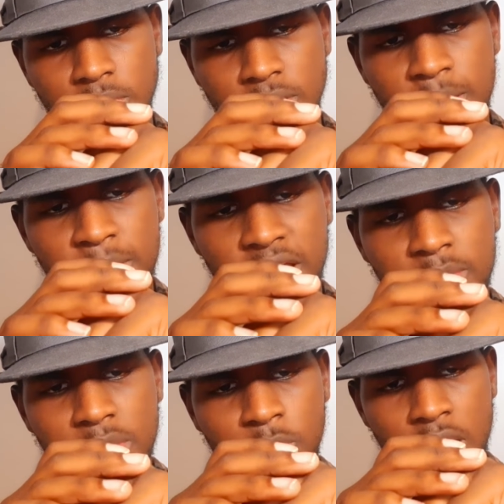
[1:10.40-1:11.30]
That
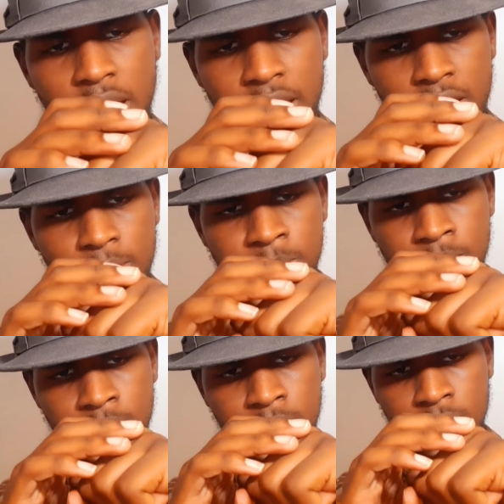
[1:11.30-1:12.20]
made me what I am,
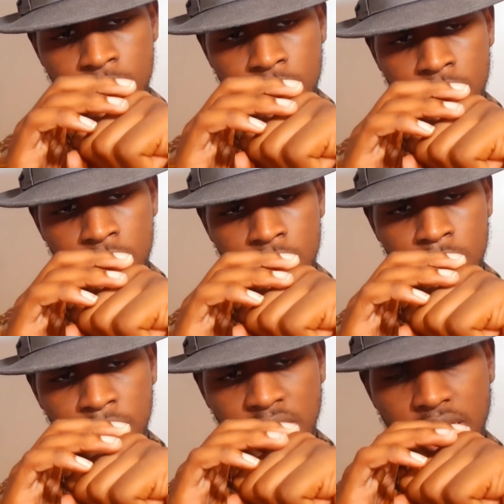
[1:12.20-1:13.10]

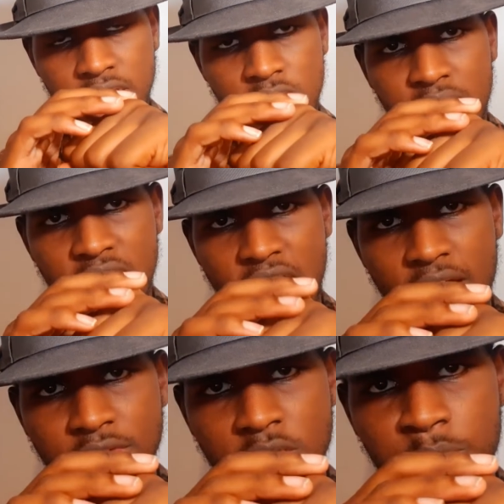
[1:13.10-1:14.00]
but that doesn't mean I
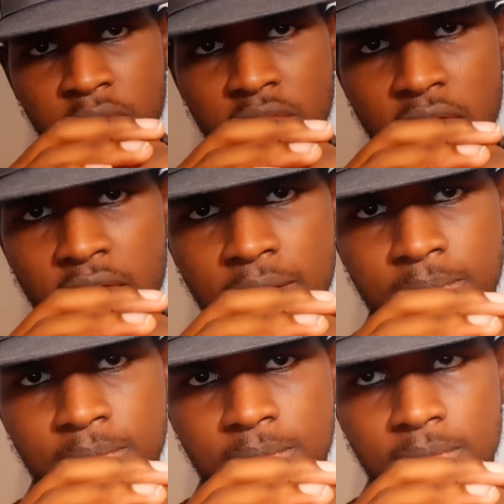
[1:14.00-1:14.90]
have to be that.
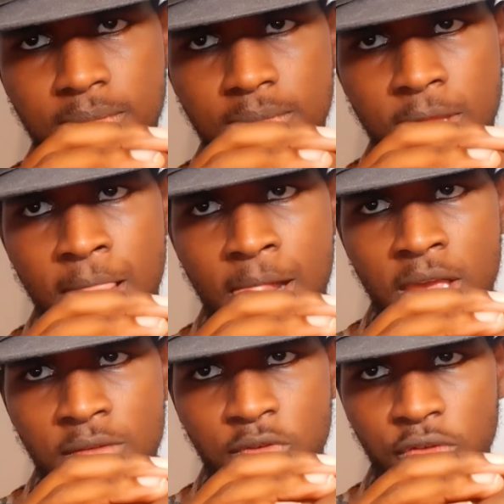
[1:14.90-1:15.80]

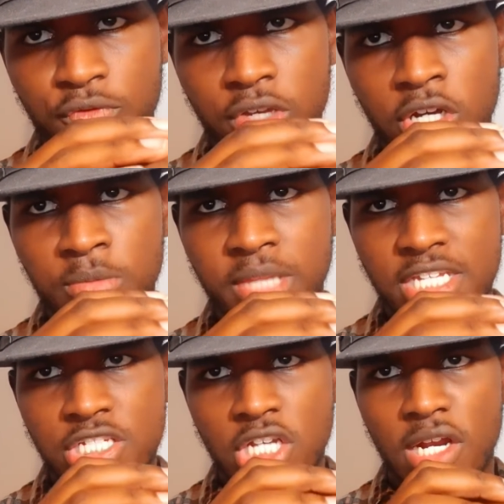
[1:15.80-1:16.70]
For a film
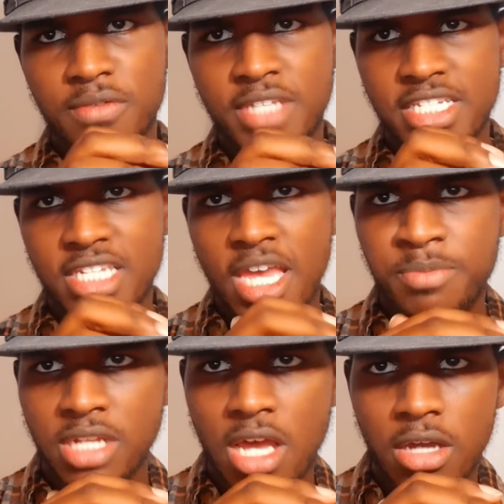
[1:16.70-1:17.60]
that serves as an
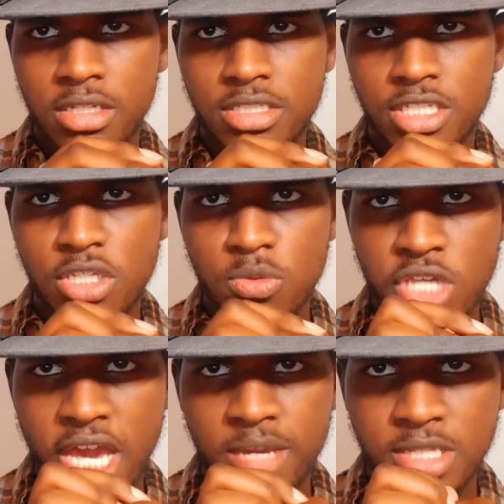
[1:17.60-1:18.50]
epilogue to Hugh
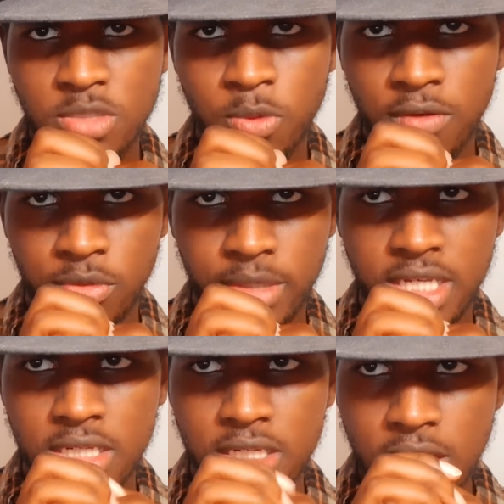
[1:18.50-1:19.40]
Jackman's Wolverine,